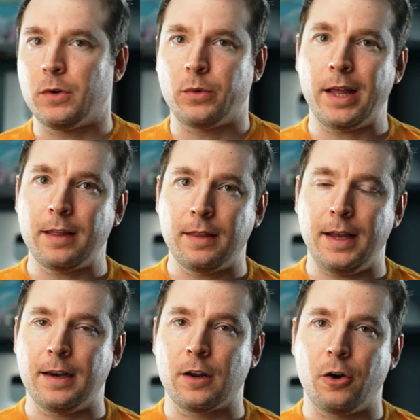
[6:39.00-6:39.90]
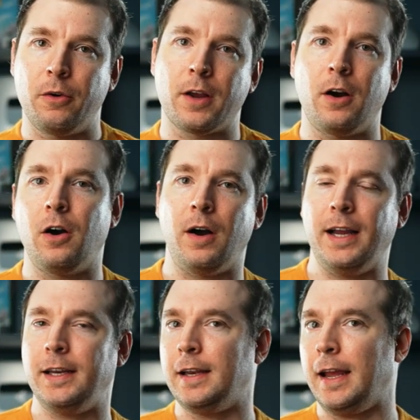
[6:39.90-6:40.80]
Rather than going, oh,
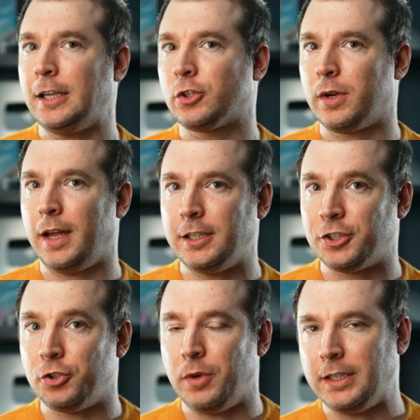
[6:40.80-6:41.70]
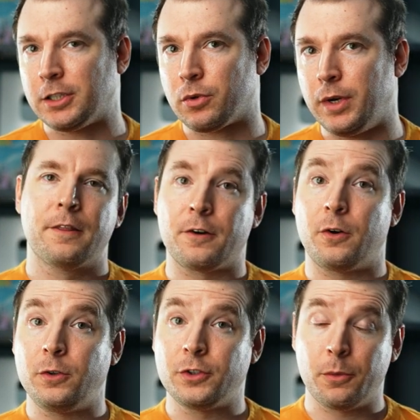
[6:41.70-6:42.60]
I need H one, H two, H three,
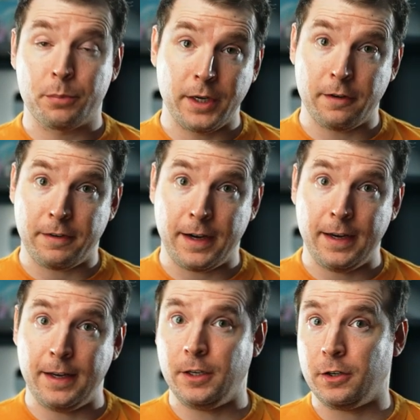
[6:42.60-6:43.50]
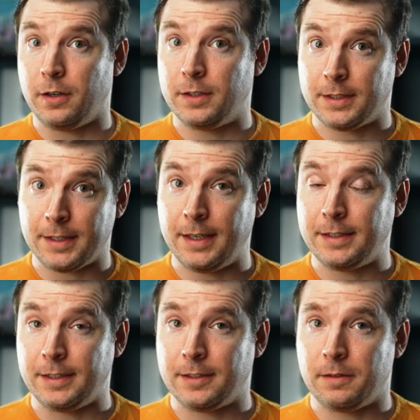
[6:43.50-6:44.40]
they're also predefined in your design
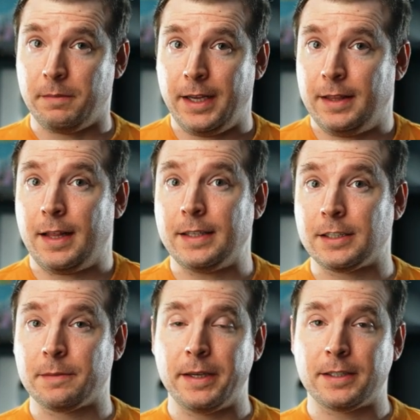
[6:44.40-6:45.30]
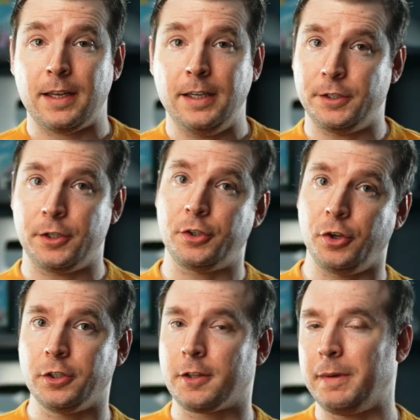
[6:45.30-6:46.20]
system, and that just makes it easier to
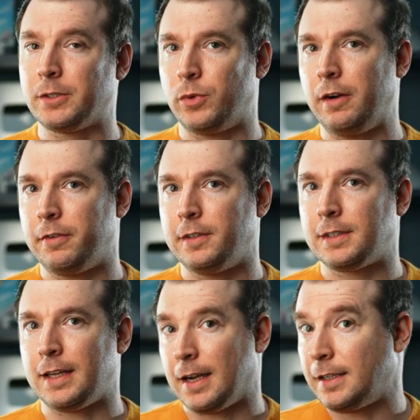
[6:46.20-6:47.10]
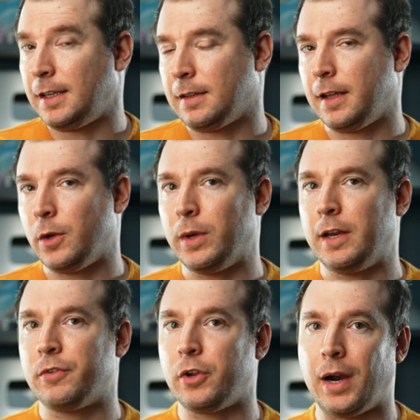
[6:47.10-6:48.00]
use them as reference. And ideally,
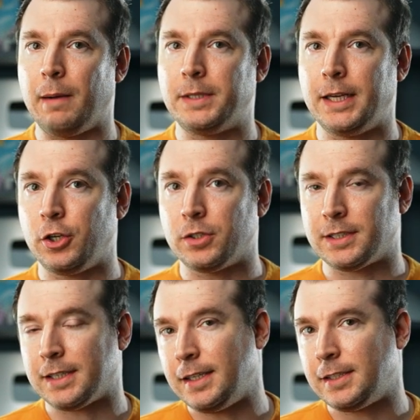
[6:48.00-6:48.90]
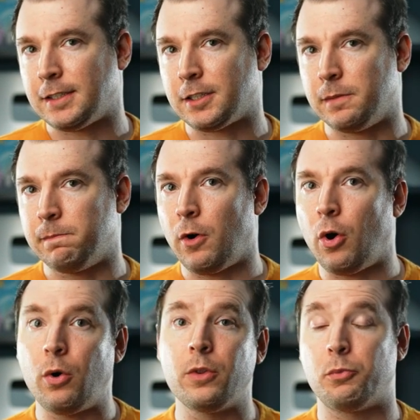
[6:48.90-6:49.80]
whenever you update your design system,
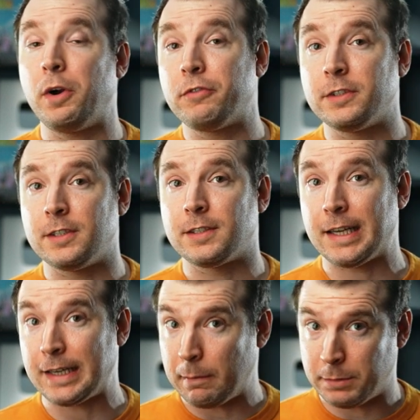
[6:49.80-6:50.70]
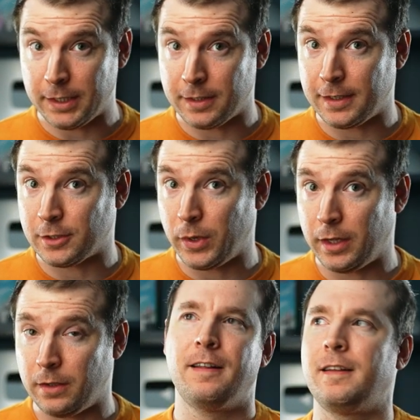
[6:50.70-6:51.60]
all the references get updated as well.